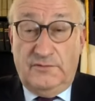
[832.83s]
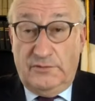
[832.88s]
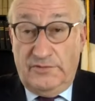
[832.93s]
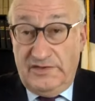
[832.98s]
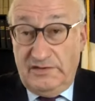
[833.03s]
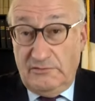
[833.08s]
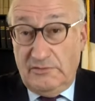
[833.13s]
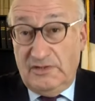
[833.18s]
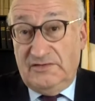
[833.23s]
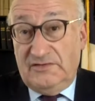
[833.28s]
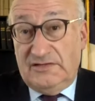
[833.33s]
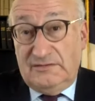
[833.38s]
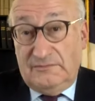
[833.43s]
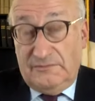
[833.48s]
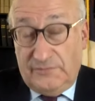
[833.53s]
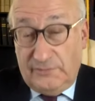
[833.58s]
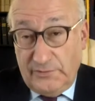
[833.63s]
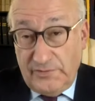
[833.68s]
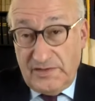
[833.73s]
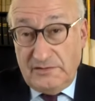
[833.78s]
for the US
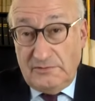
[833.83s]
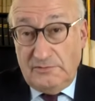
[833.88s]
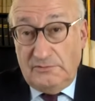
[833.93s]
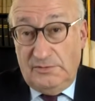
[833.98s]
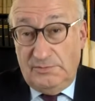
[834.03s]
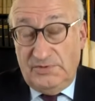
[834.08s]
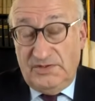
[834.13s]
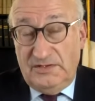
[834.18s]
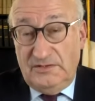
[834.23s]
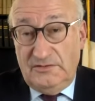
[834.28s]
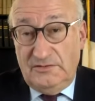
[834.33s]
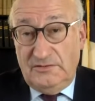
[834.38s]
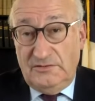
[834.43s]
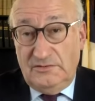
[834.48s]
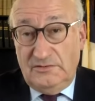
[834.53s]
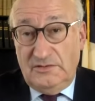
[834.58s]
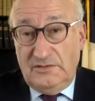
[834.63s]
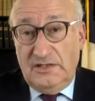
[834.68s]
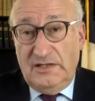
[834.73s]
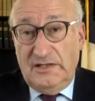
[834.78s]
and for the European
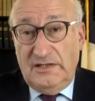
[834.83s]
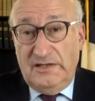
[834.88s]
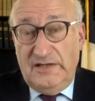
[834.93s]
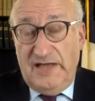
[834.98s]
Union.